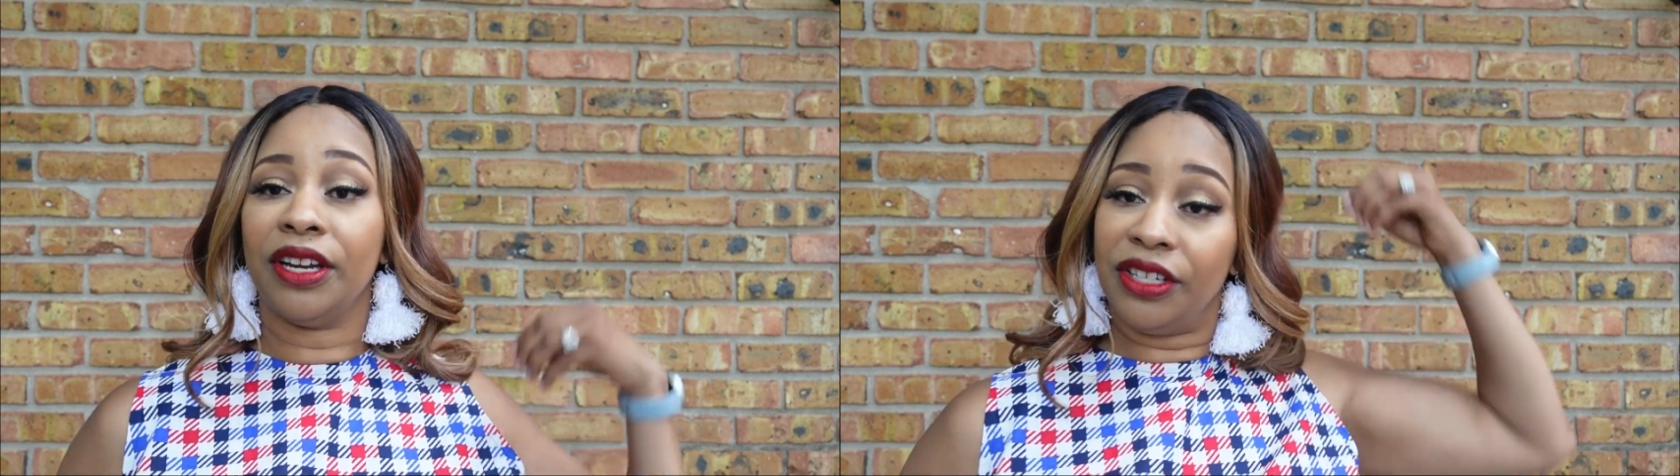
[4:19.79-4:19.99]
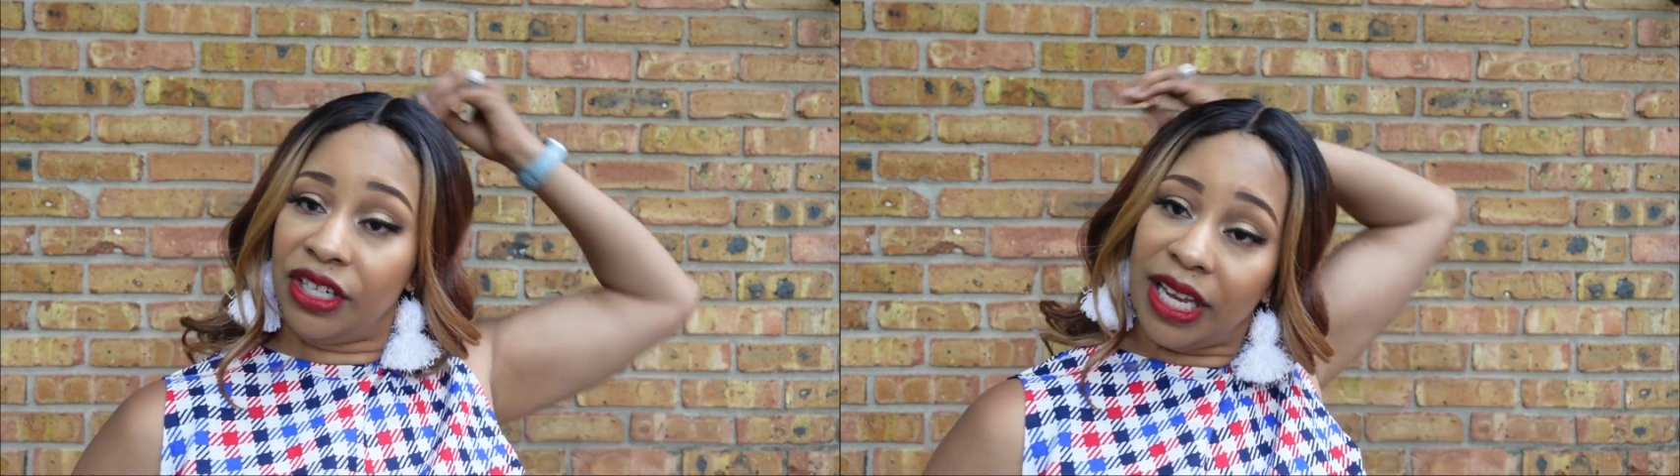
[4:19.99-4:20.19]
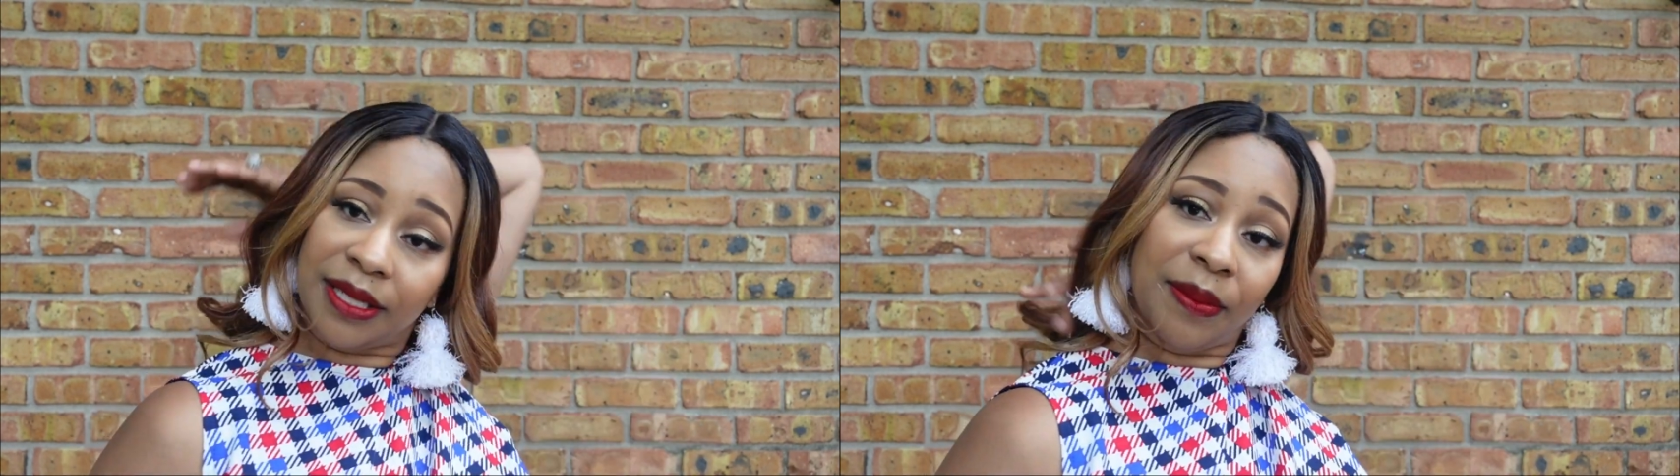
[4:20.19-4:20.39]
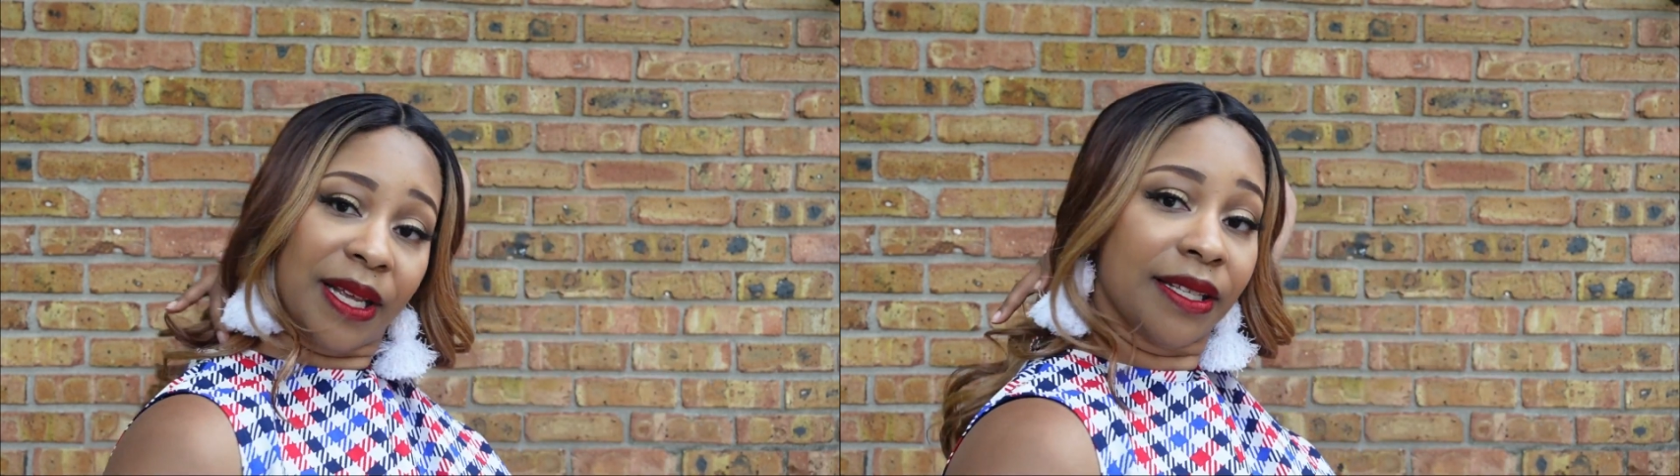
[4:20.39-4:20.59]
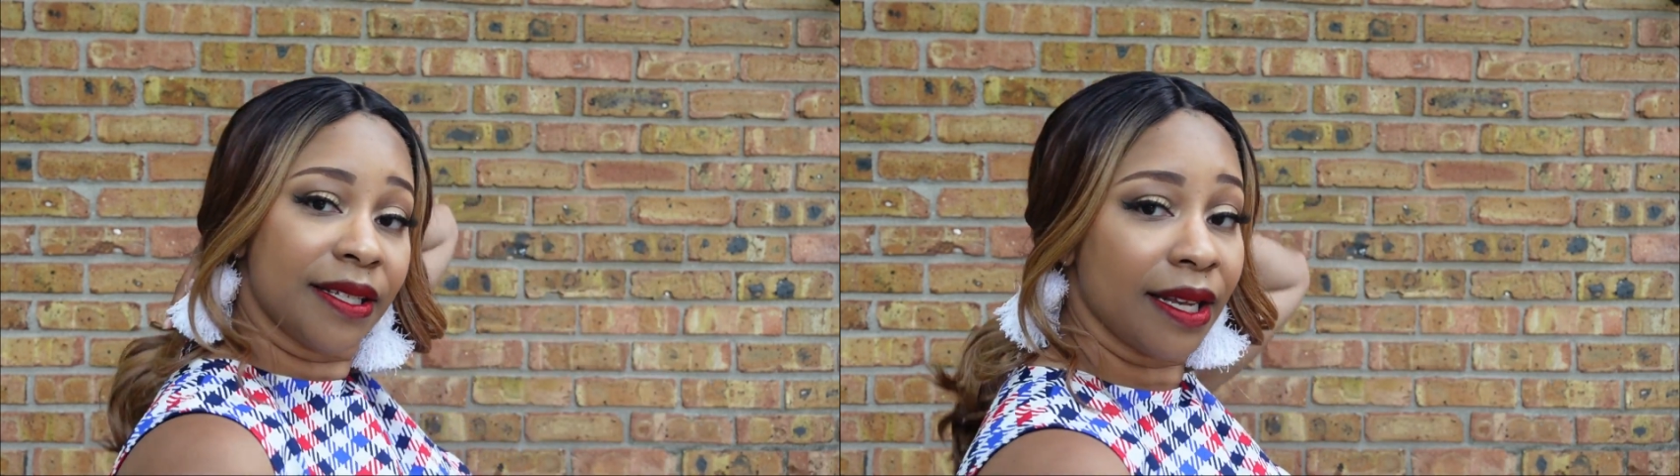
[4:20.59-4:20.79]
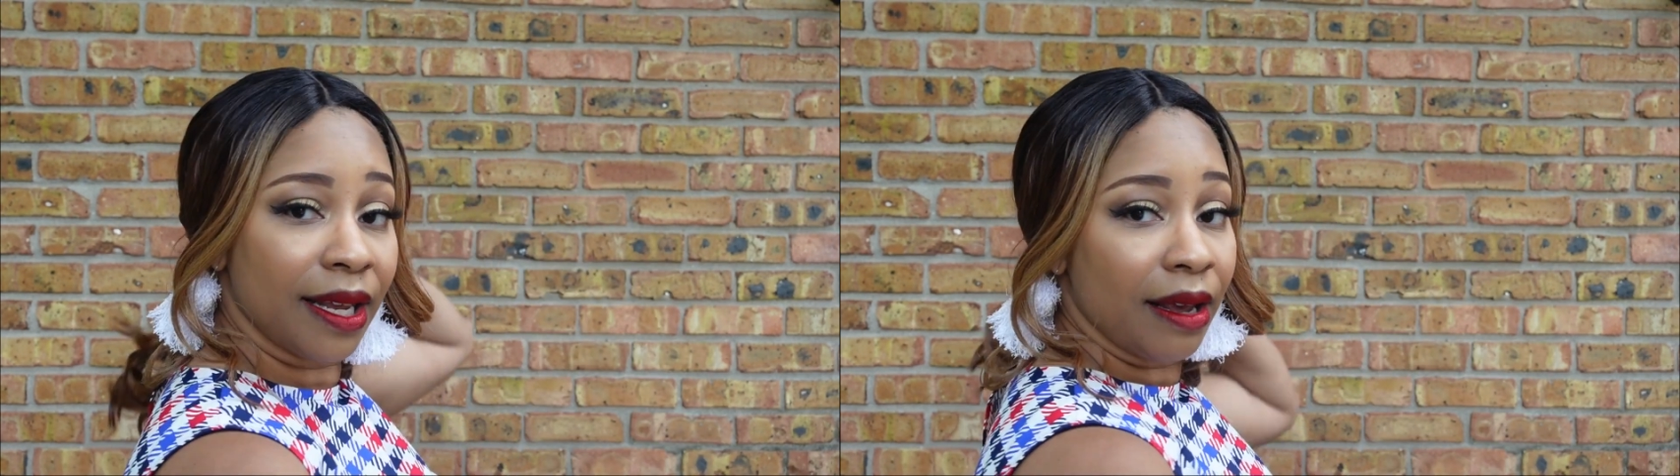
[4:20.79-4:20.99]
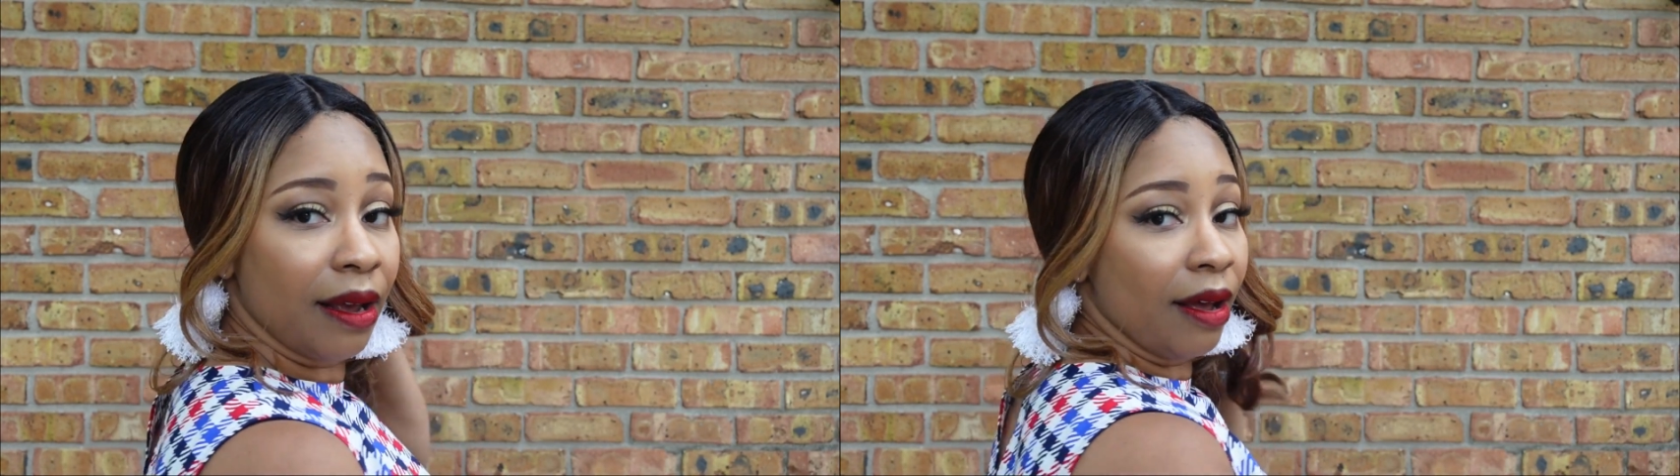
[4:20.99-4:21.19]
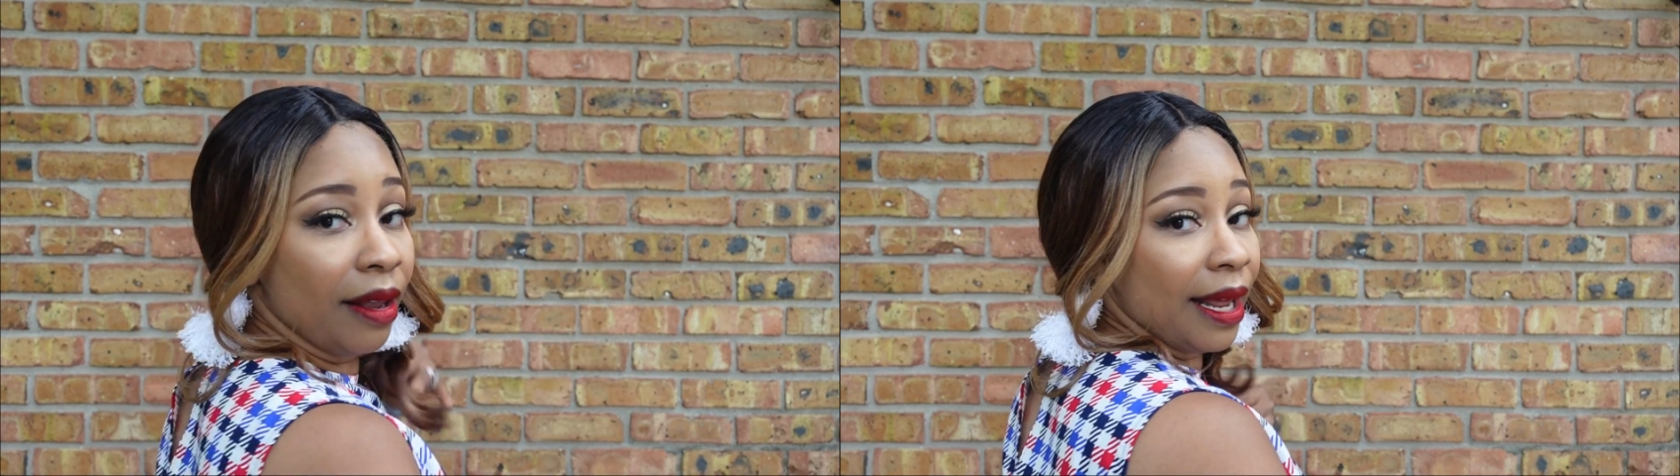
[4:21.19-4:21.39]
adjustments.
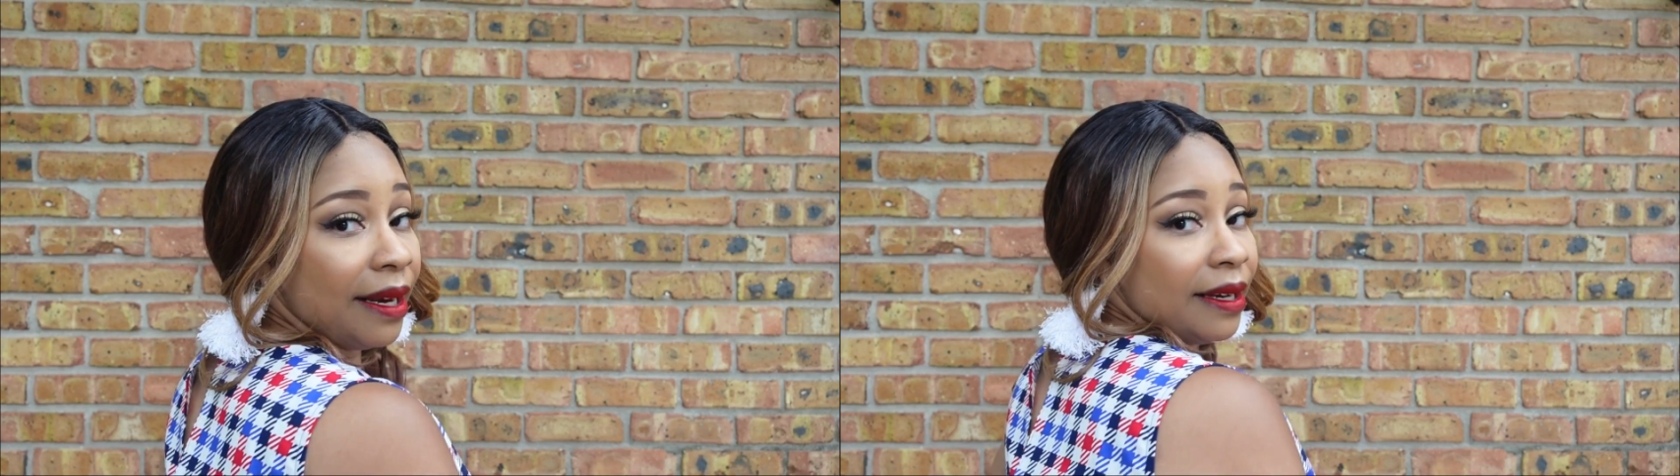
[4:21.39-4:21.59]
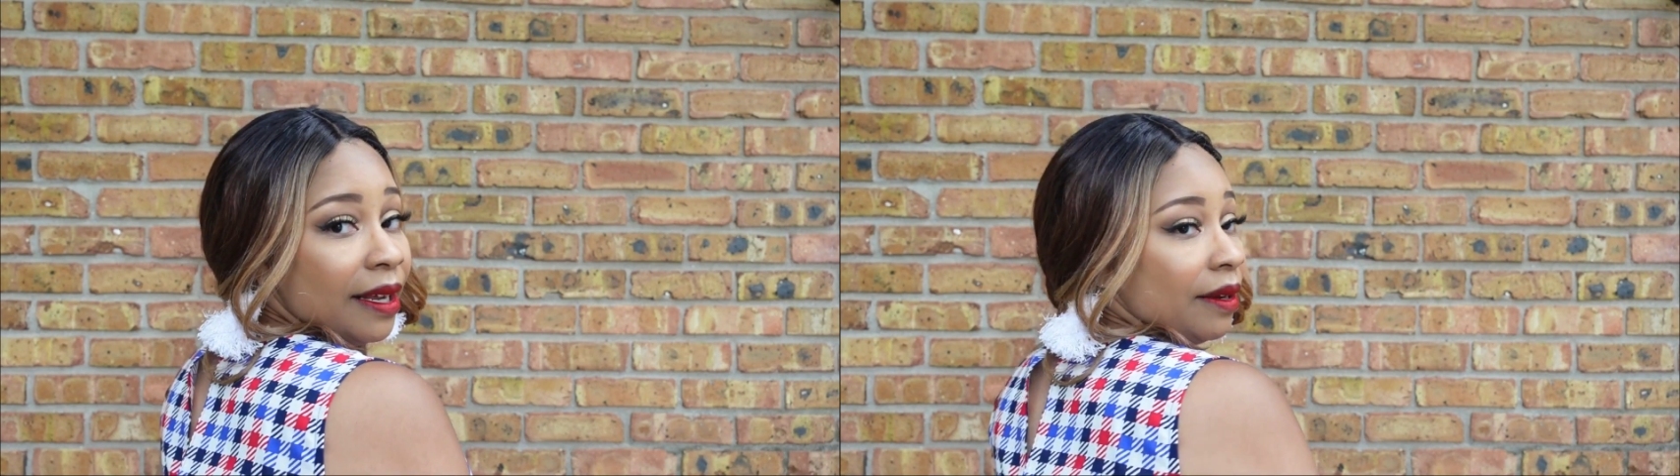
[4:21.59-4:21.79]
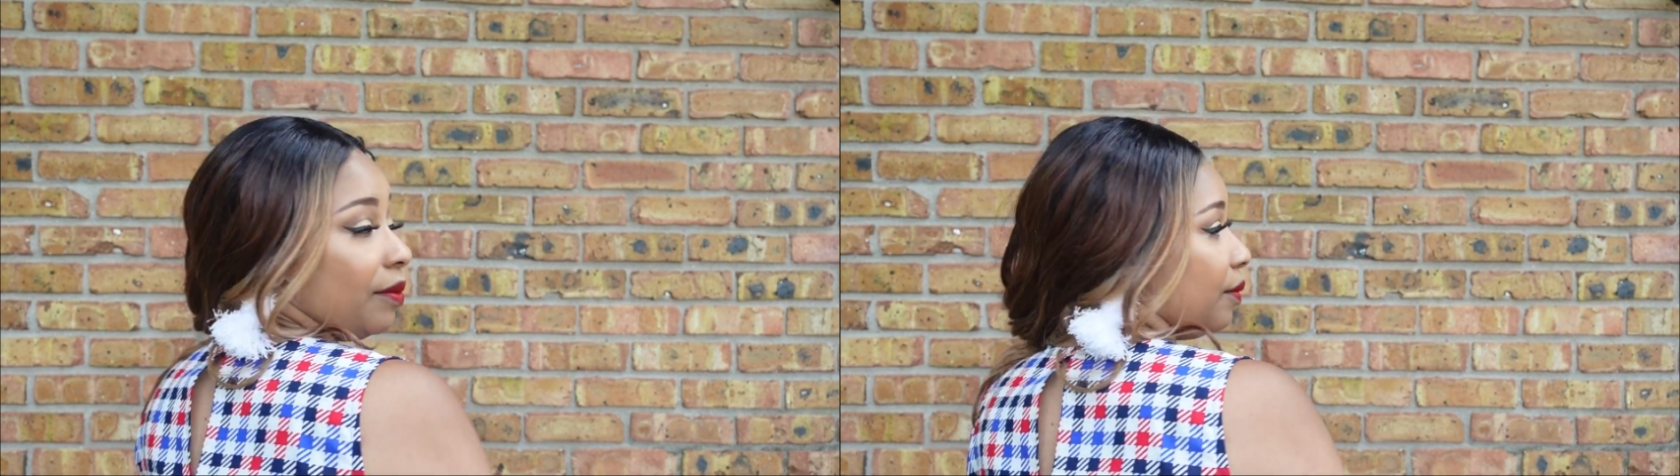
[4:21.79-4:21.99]
All I did